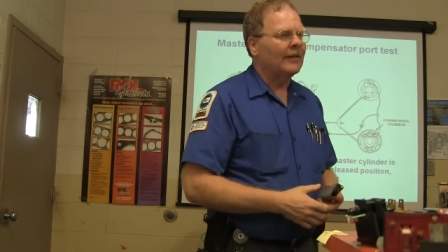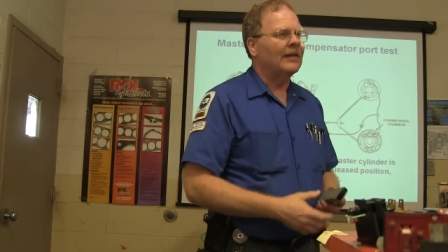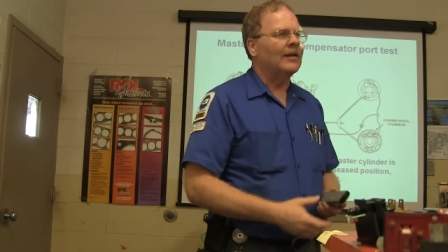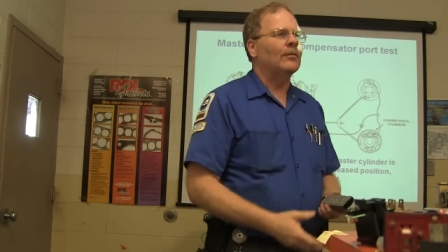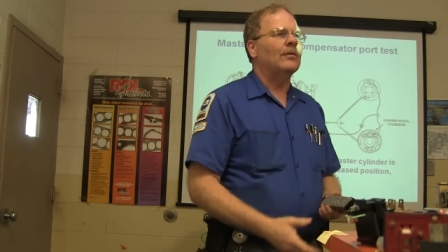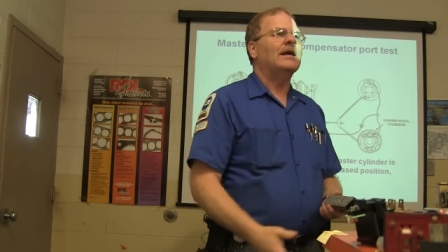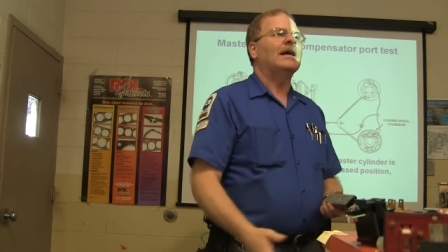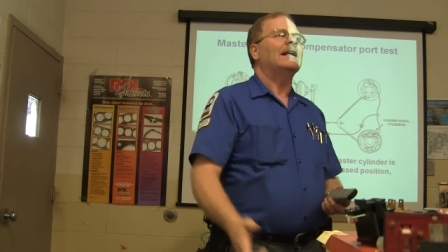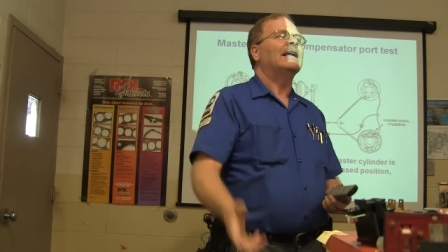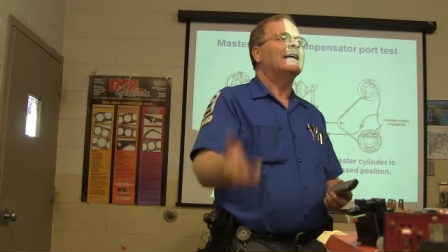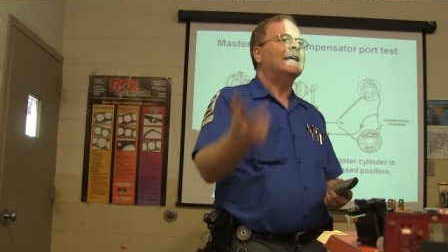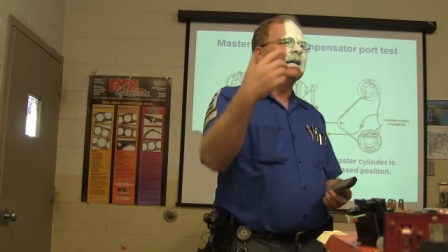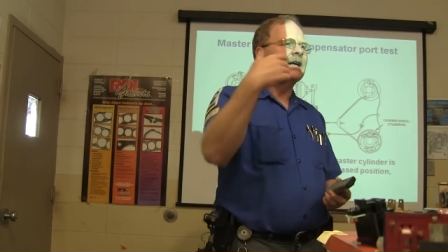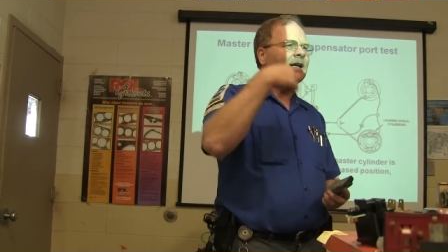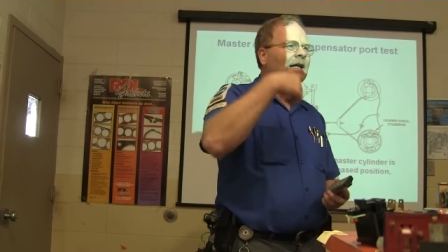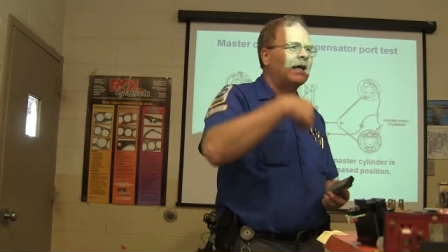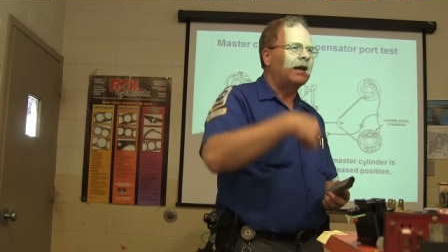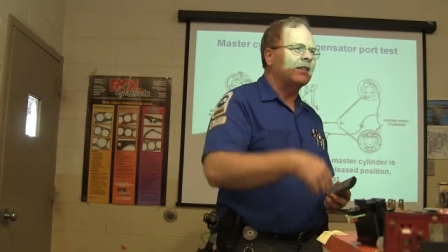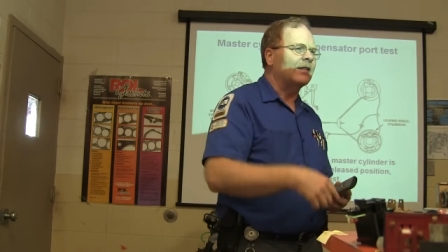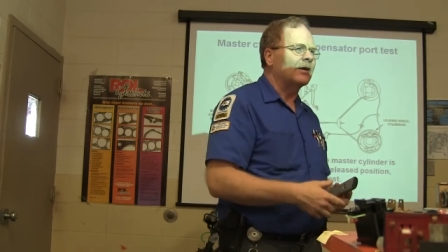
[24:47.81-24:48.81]
And we had to get it
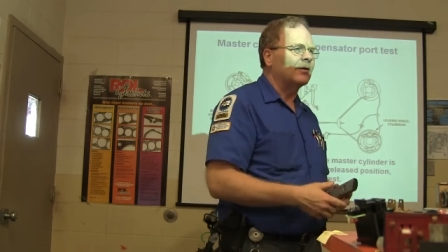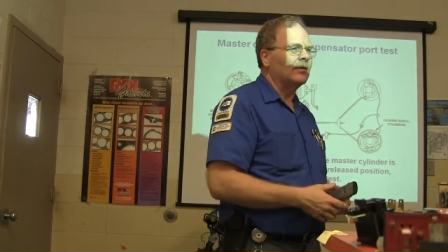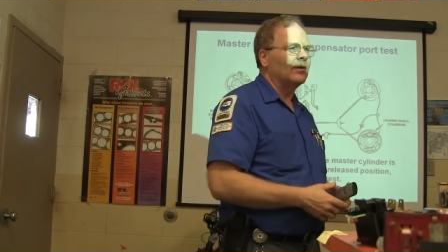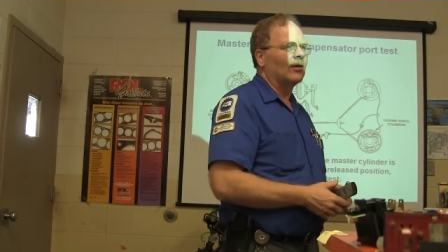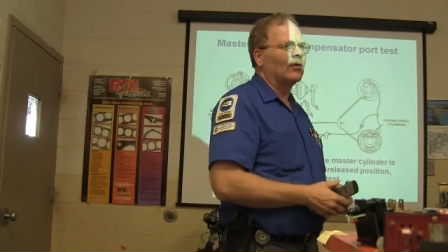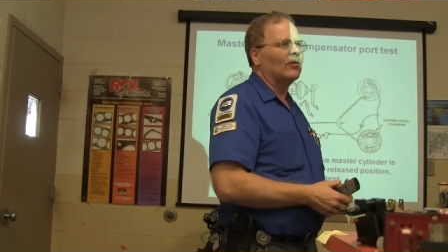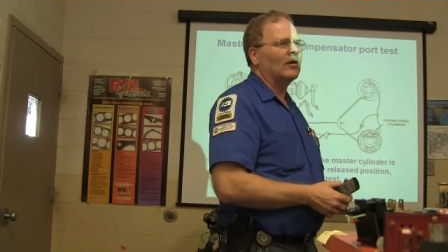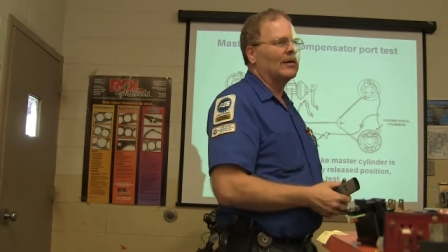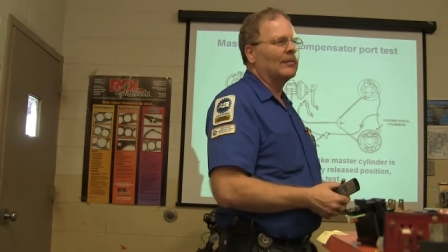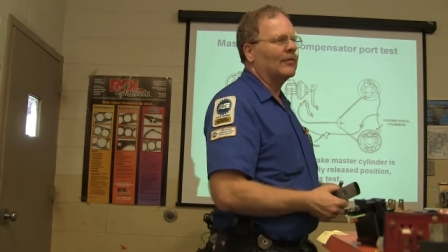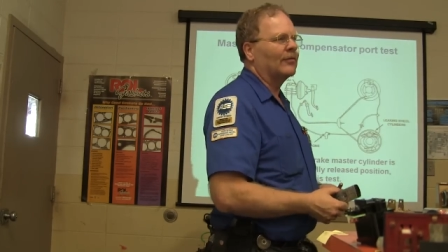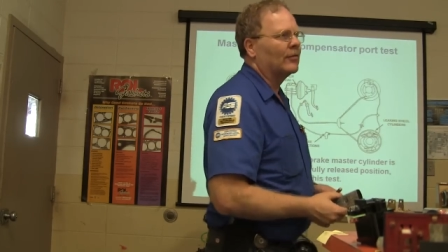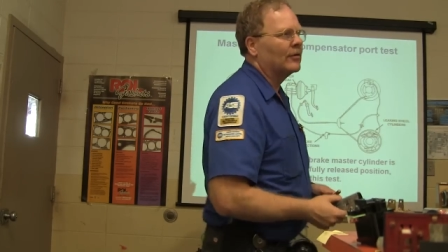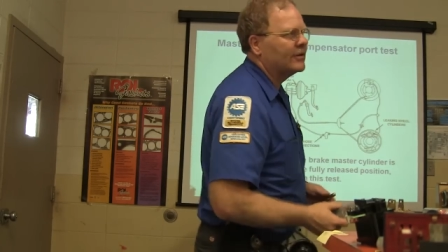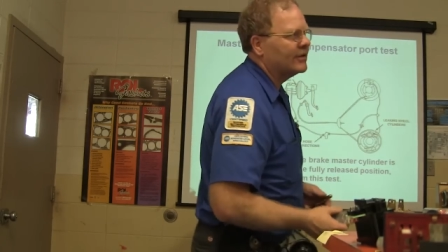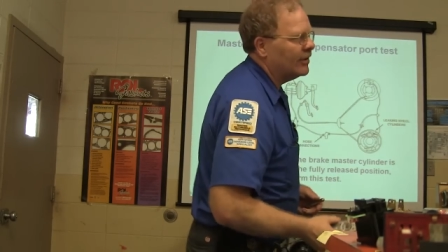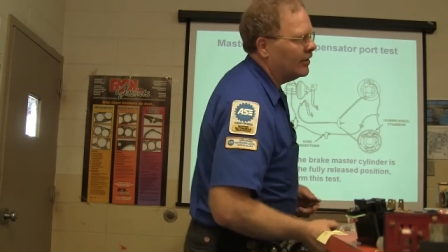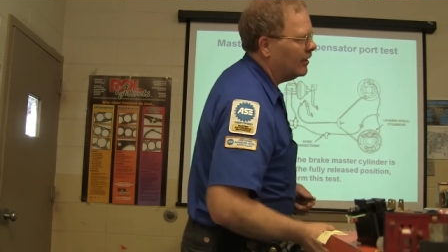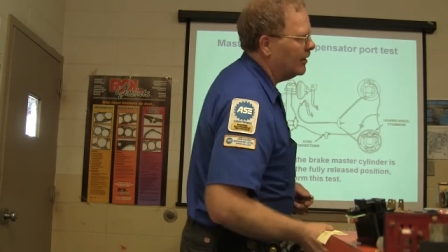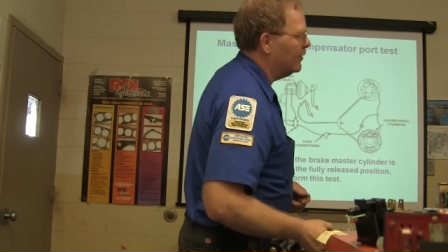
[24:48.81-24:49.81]
out of there real quick before
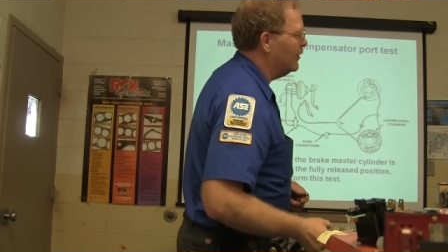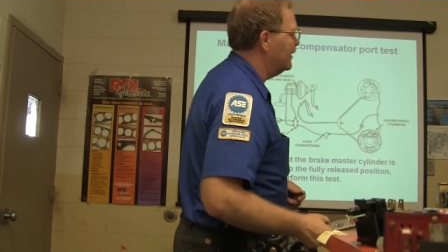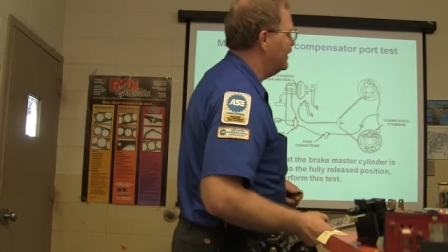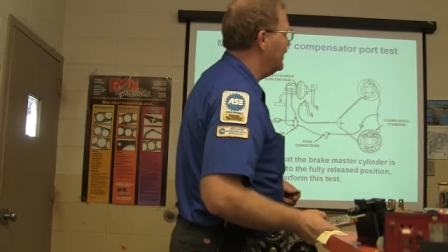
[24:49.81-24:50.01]
it started to